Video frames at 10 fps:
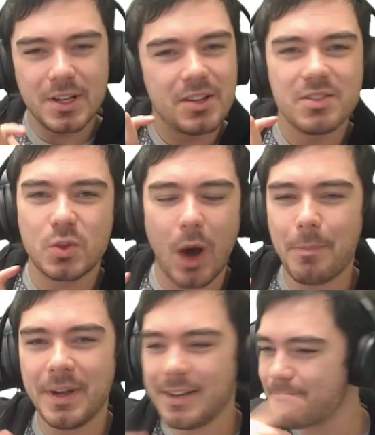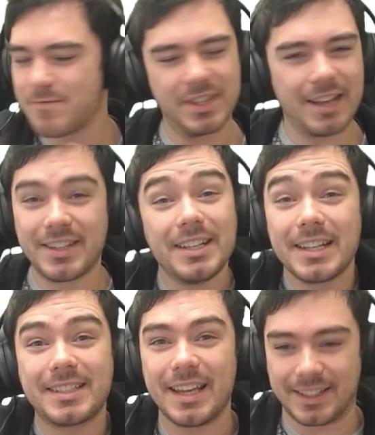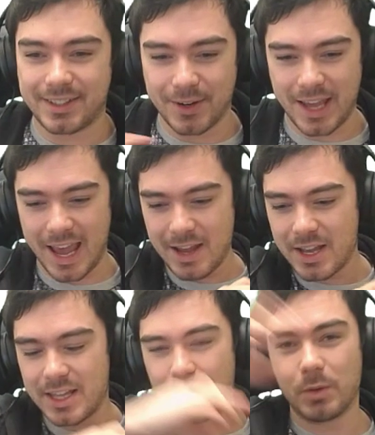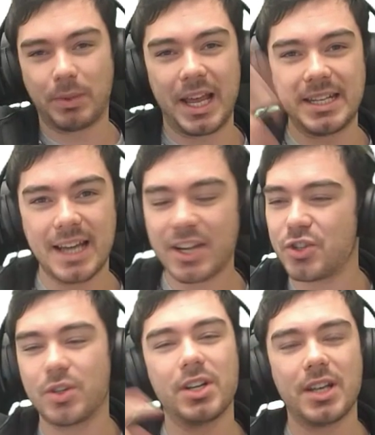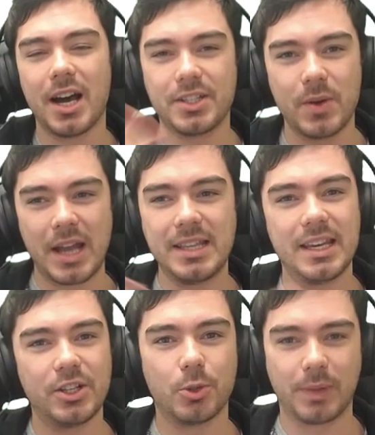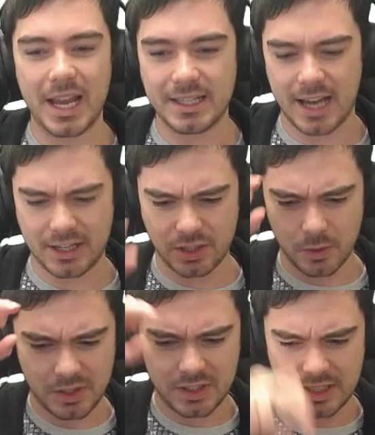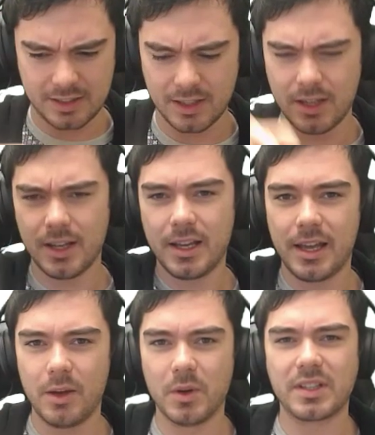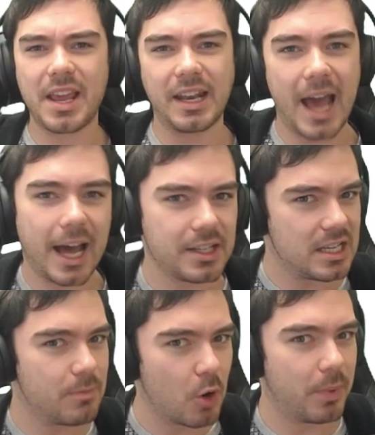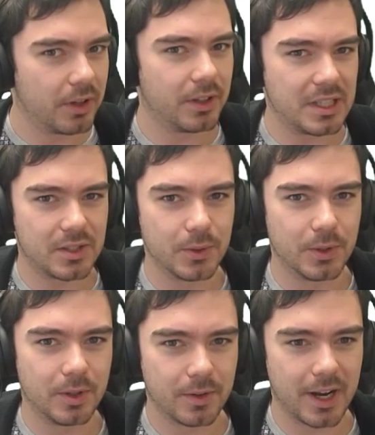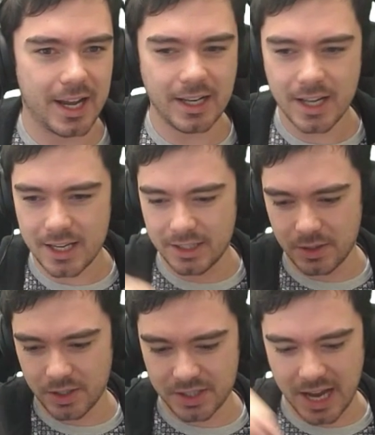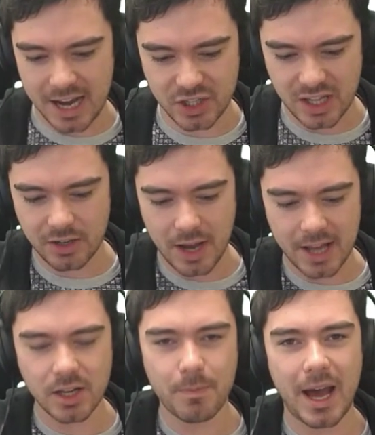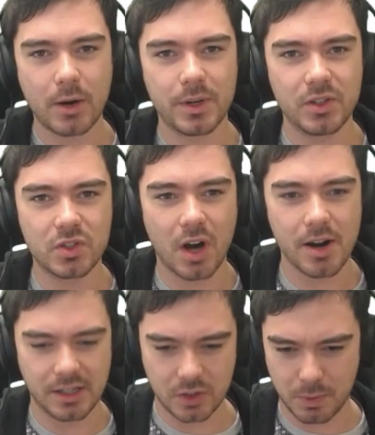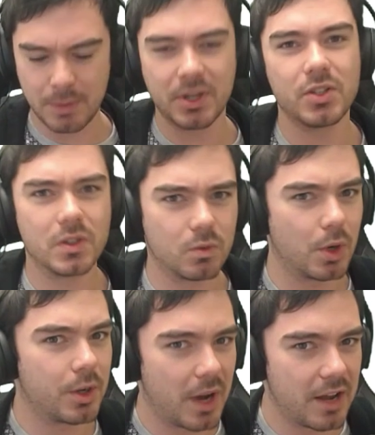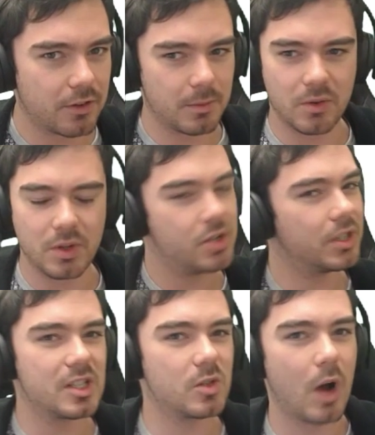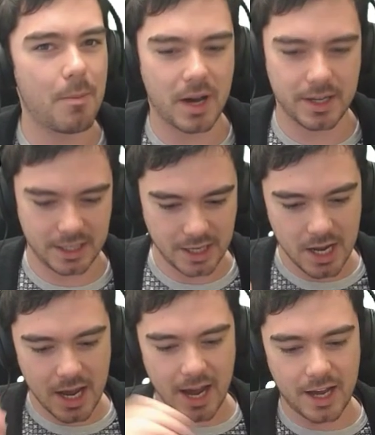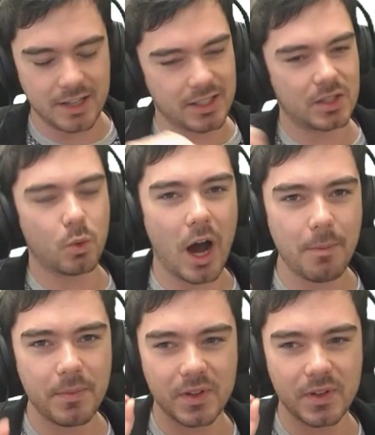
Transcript: swapping didn't exist, okay? You had blade dash, you could not do anything in your blade dash, so it was like an anti-mobility tool, right? You do your dash and then you end up back where you started, so people could just run away from you. You couldn't swap on it. His swap